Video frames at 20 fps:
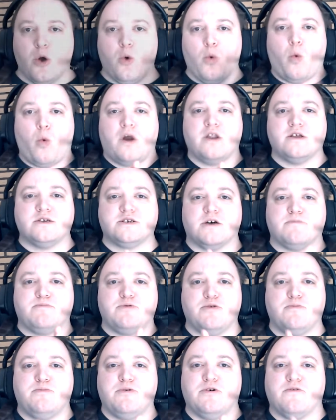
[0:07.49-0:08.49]
What is up,
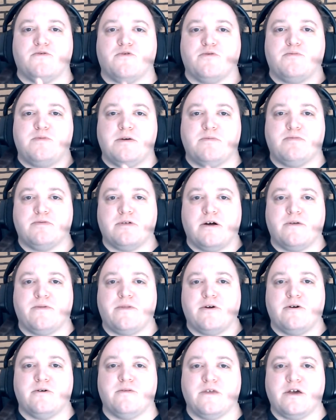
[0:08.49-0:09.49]
you beautiful people out
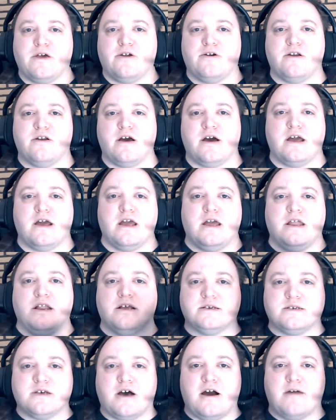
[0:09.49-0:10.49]
there on the internet? It
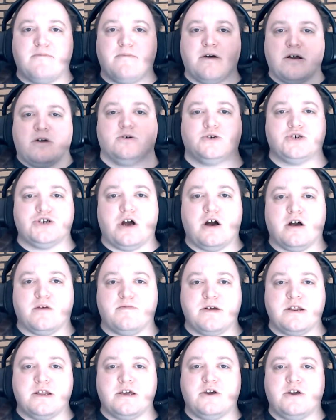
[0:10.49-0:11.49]
is I, Michael
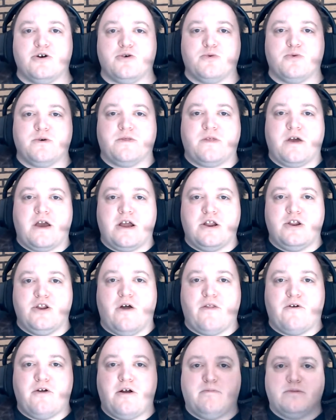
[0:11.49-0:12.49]
Shockman, here with
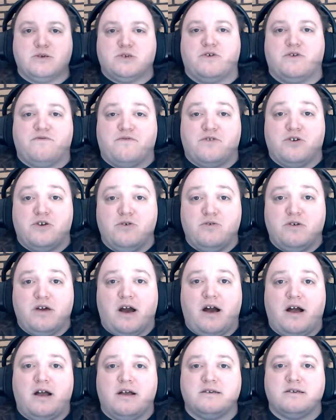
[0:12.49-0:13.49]
another episode for you
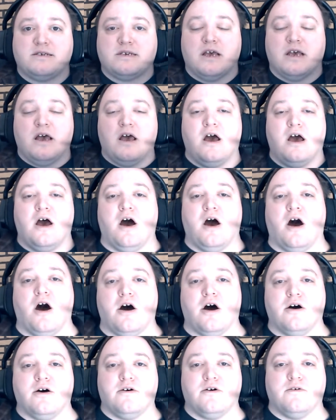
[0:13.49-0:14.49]
guys
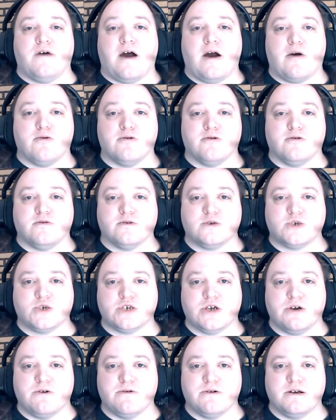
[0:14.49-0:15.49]
of our
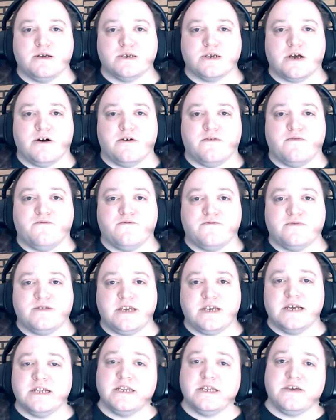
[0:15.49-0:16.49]
series of
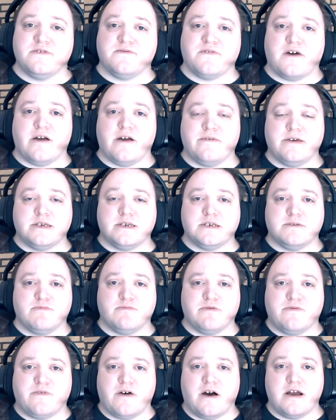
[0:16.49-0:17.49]
D&D 5e
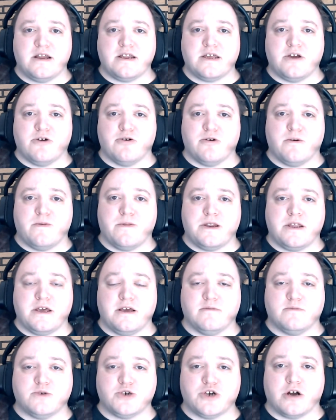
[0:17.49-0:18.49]
Simplified here on the
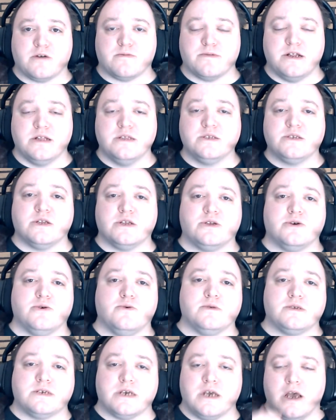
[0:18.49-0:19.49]
DM Shockman Institute.